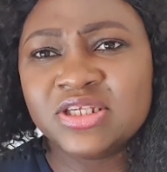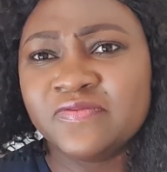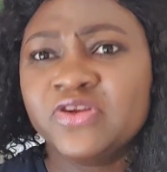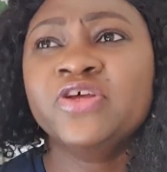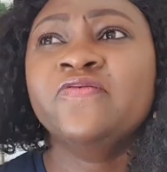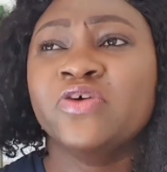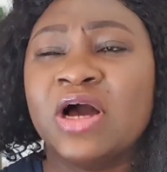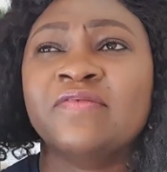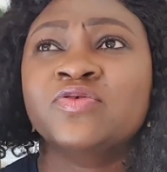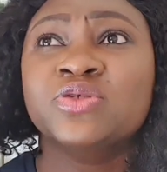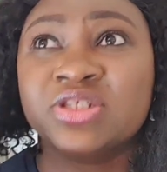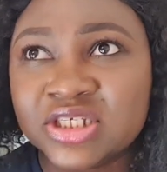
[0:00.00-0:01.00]
even if you
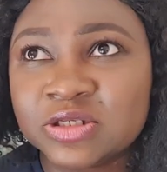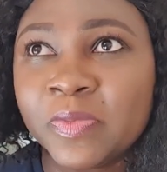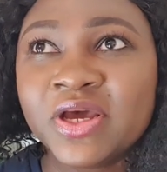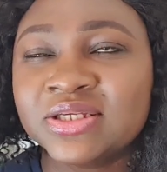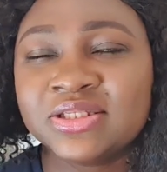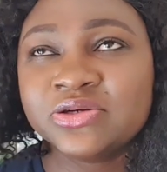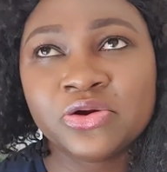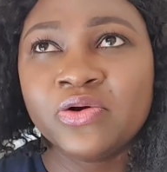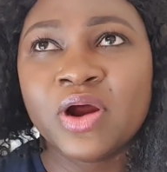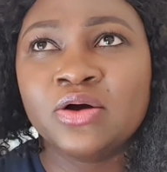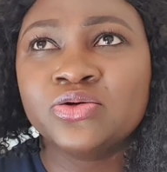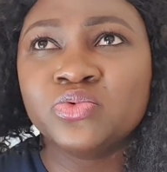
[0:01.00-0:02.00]
have to disperse the
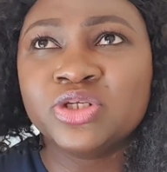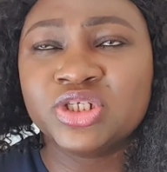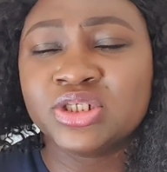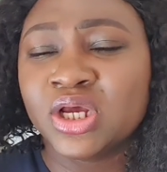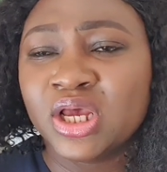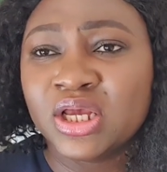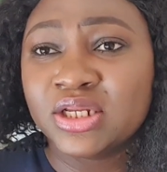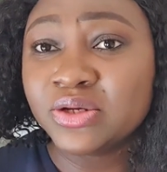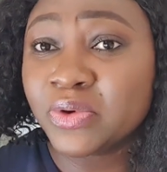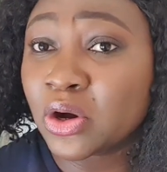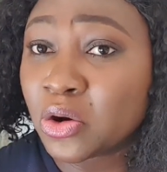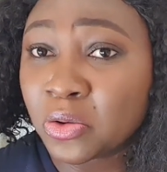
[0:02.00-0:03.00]
crowd, which they
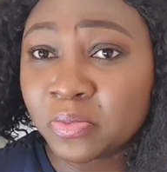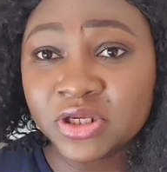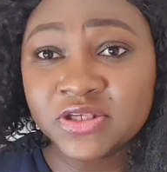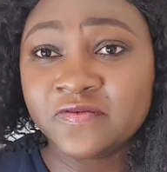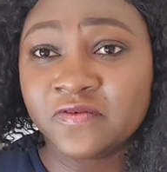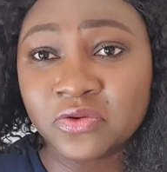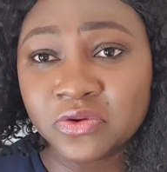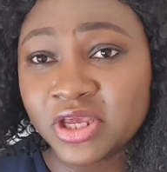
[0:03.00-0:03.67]
were all peaceful.